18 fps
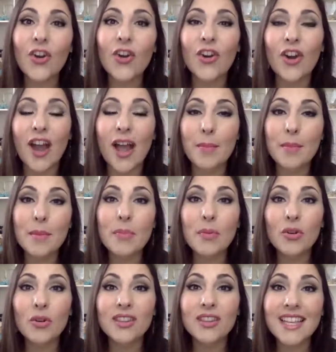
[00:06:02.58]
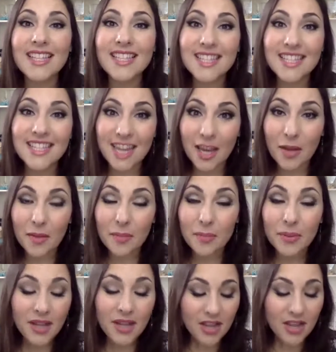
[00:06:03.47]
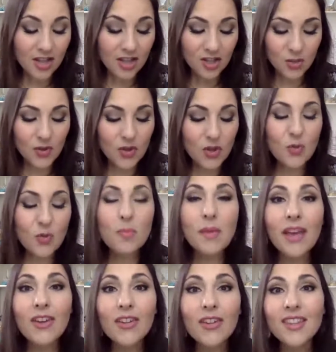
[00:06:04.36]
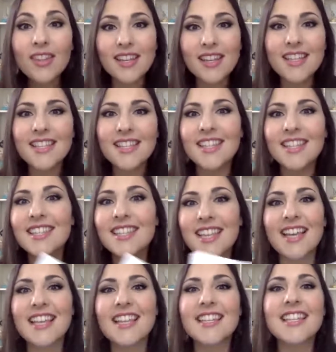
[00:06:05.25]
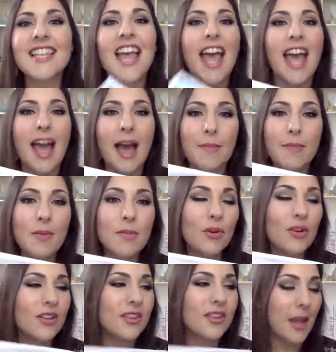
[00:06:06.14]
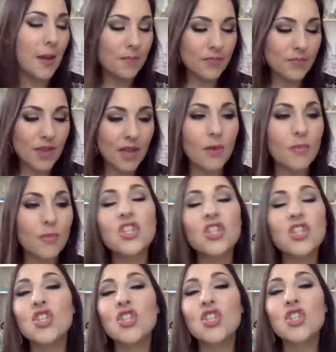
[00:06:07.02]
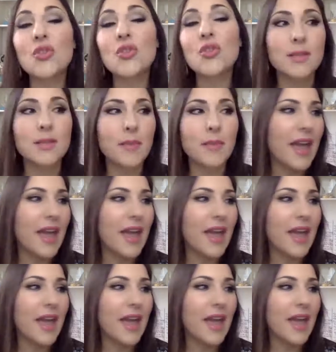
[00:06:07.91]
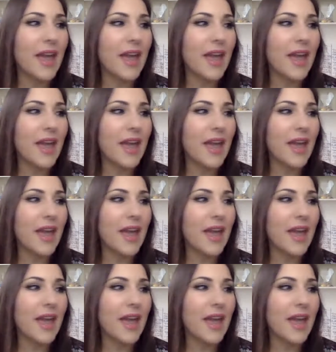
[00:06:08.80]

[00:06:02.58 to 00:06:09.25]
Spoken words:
or a happy birthday stamp. So when you mail this, it says happy birthday. And I'm going to show you guys my happy mail sticker.